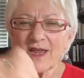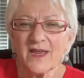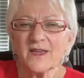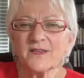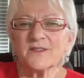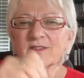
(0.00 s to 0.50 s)

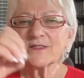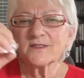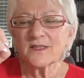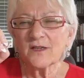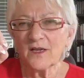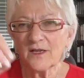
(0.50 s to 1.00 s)

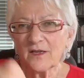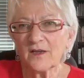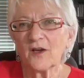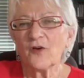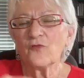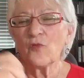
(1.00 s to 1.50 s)
dates
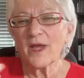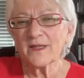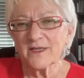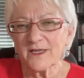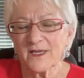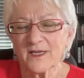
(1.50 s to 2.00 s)
uh, of
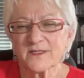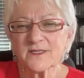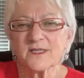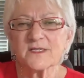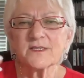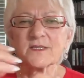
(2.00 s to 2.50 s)
when they
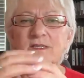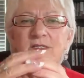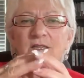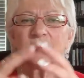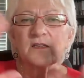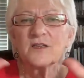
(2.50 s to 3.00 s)
existed
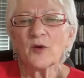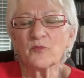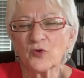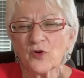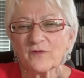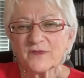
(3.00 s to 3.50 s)
and the
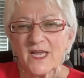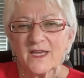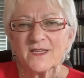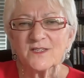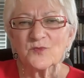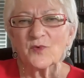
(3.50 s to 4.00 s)
number of
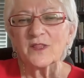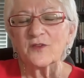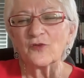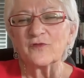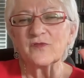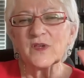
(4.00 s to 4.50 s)
days when
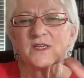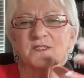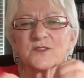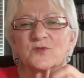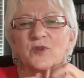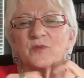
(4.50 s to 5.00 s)
their
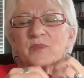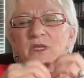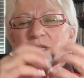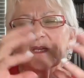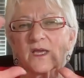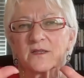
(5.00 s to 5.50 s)
feasts would
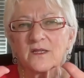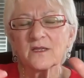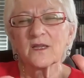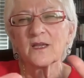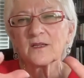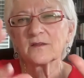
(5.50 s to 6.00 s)
be and,
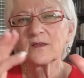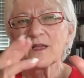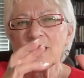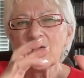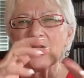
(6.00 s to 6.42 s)
and